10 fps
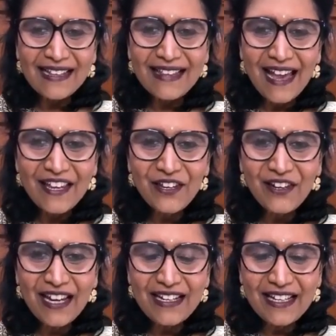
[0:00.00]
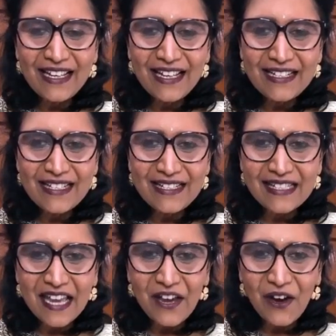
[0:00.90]
Thank you, ladies.
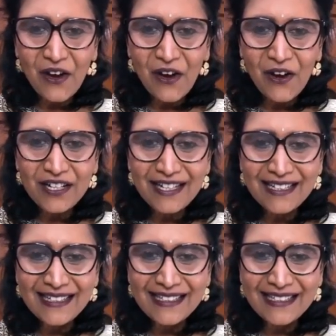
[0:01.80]
Stay on.